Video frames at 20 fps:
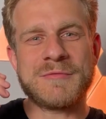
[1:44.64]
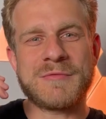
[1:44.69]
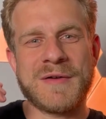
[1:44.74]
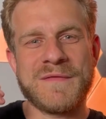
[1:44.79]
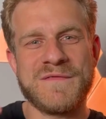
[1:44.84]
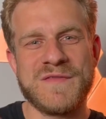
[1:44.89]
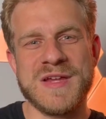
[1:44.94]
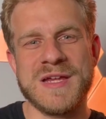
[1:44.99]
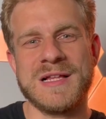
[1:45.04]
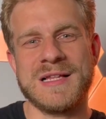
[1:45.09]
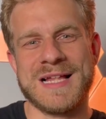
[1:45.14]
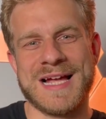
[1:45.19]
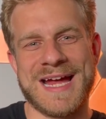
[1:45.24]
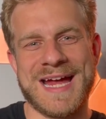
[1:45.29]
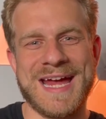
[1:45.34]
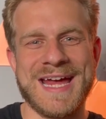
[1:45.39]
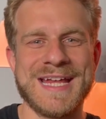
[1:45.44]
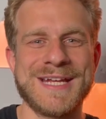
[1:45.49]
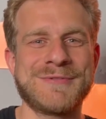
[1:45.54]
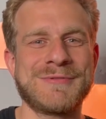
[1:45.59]
reveal
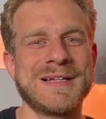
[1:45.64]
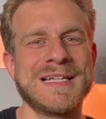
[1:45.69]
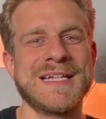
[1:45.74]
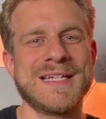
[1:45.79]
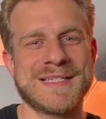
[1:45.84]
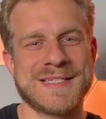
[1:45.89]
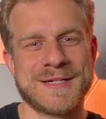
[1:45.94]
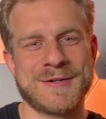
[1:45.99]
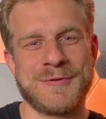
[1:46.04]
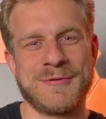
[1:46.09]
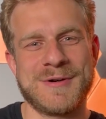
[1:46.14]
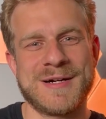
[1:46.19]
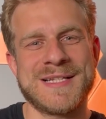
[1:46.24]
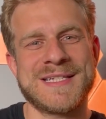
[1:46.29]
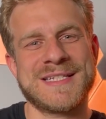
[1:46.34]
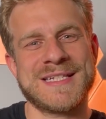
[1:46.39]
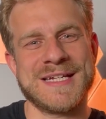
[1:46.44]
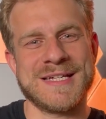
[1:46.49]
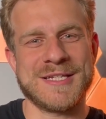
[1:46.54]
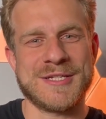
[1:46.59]
and release the
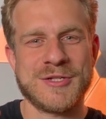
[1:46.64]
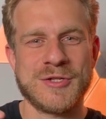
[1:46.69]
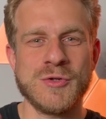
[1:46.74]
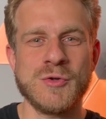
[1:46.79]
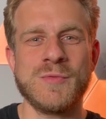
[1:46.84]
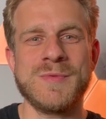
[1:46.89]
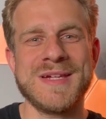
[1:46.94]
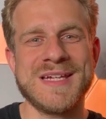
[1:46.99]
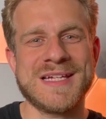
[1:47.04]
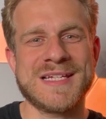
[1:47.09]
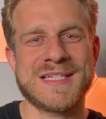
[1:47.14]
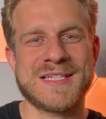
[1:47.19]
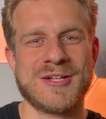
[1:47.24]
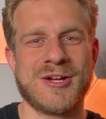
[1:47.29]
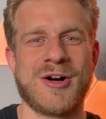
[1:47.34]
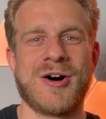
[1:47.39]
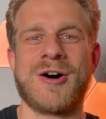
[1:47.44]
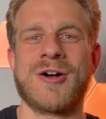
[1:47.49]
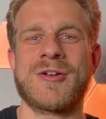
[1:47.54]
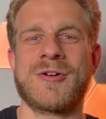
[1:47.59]
course in 2 weeks
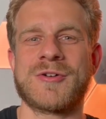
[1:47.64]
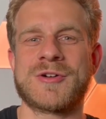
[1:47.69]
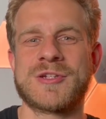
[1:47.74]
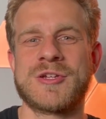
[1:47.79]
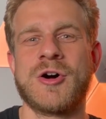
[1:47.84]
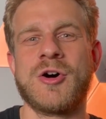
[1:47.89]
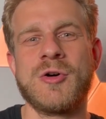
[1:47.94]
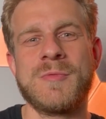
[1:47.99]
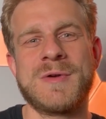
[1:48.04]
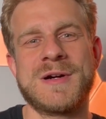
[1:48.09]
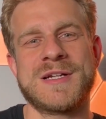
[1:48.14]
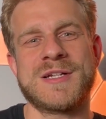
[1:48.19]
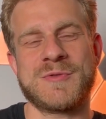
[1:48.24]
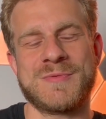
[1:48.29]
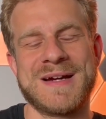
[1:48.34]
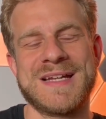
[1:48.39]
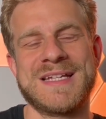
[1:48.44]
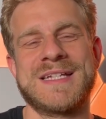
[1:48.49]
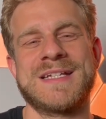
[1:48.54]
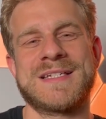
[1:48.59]
on October
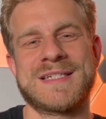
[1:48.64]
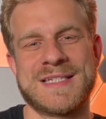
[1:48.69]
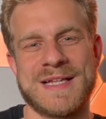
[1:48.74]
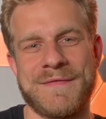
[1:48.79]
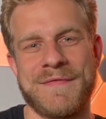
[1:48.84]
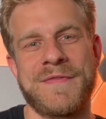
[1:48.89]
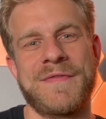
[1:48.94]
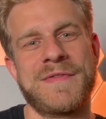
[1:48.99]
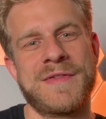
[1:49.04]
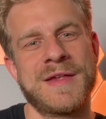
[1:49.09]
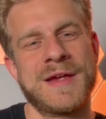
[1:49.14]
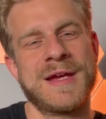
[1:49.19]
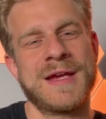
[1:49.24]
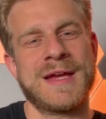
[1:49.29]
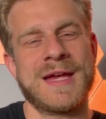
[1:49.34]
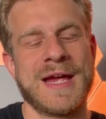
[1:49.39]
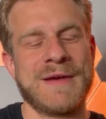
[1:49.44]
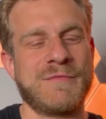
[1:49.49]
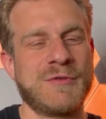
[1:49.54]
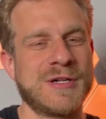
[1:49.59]
27th,
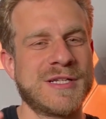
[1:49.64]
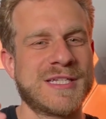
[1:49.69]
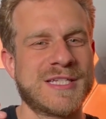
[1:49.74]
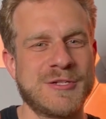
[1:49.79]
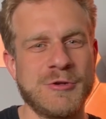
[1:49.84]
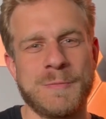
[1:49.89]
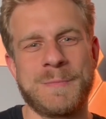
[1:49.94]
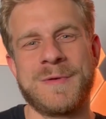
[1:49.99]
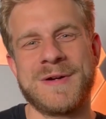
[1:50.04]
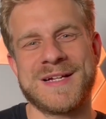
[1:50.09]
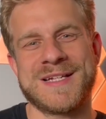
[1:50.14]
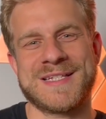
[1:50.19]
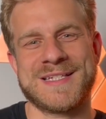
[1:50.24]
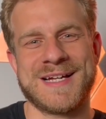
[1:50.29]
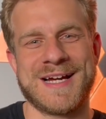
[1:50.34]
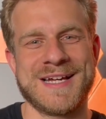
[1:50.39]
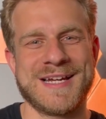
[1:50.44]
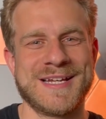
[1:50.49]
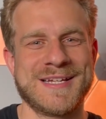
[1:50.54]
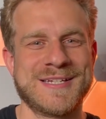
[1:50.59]
and we're super
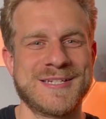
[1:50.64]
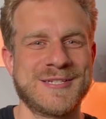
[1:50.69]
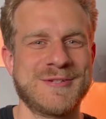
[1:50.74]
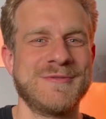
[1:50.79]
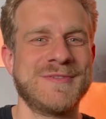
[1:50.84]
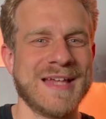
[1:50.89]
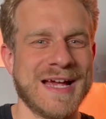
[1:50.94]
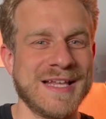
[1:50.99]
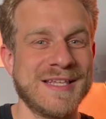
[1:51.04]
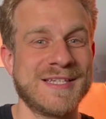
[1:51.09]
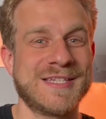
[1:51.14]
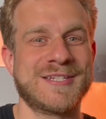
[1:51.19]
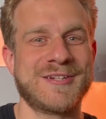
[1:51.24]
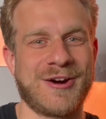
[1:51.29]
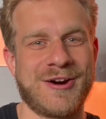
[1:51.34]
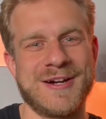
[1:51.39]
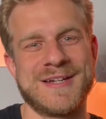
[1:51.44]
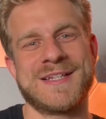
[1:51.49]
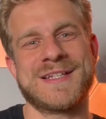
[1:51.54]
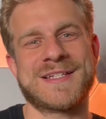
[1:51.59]
excited to then
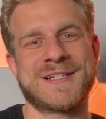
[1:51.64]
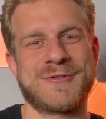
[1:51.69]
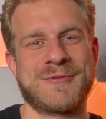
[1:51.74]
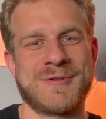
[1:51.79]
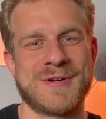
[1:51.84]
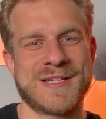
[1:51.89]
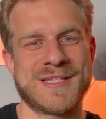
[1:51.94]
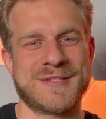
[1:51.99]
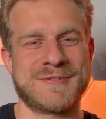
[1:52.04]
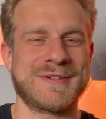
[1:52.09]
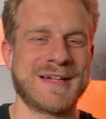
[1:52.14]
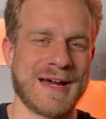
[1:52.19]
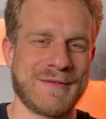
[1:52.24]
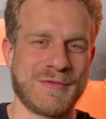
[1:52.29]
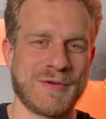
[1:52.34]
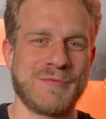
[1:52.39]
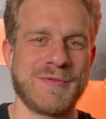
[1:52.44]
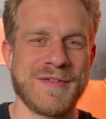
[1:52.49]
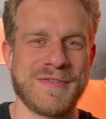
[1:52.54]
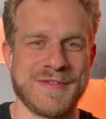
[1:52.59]
start this course
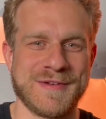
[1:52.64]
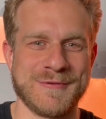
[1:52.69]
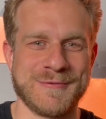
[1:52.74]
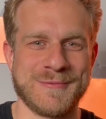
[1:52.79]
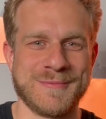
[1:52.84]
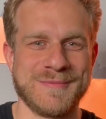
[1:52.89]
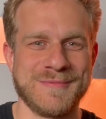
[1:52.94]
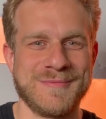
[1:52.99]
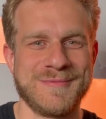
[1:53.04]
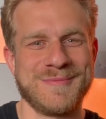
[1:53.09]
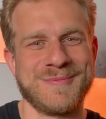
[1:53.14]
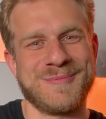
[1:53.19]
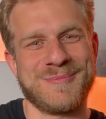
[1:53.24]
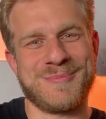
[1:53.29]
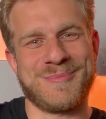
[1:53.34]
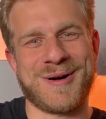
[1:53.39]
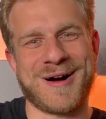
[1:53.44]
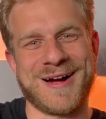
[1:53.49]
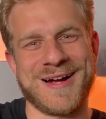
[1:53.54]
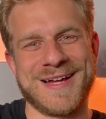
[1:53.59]
together with you.
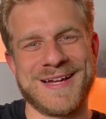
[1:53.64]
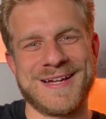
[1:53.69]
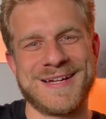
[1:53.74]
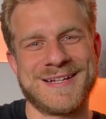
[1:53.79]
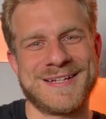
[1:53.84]
Bye.